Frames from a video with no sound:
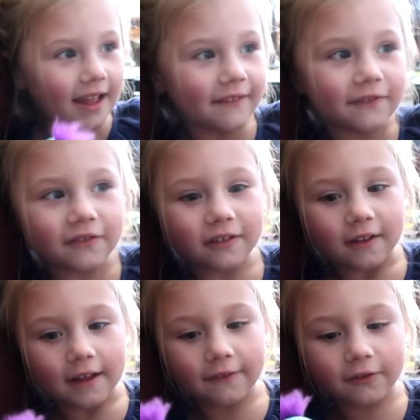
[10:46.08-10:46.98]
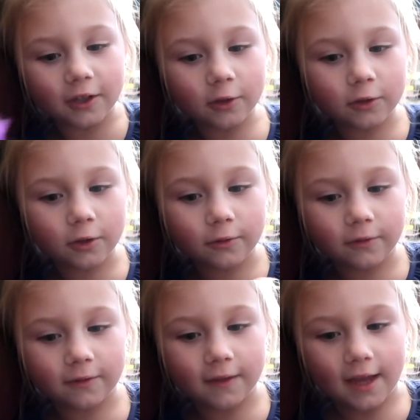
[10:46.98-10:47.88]
if if you
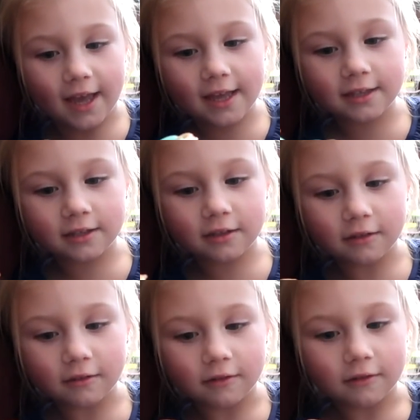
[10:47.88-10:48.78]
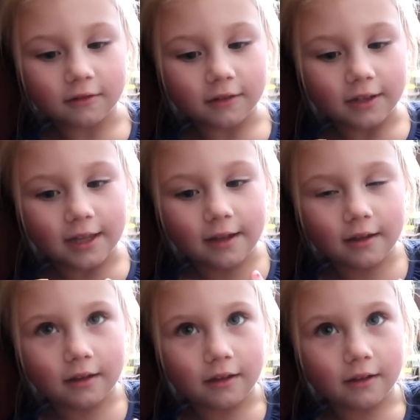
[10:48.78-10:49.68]
do this. Yeah, stick your
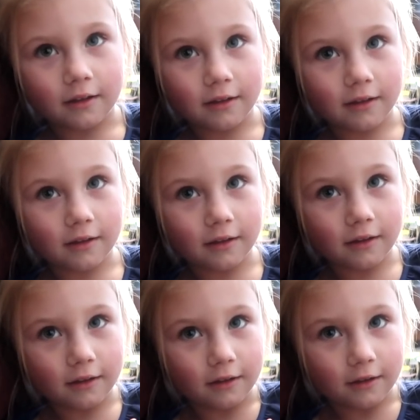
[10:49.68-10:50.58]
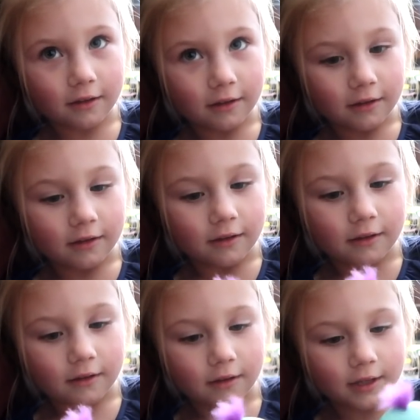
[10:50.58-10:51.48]
finger up his legs. It
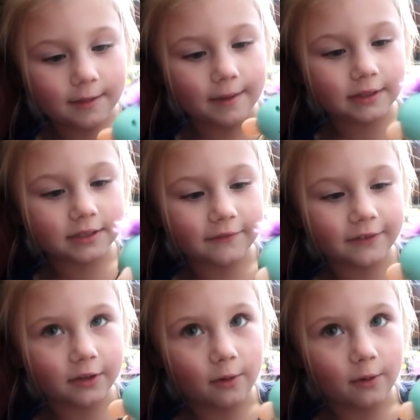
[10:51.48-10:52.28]
makes a bit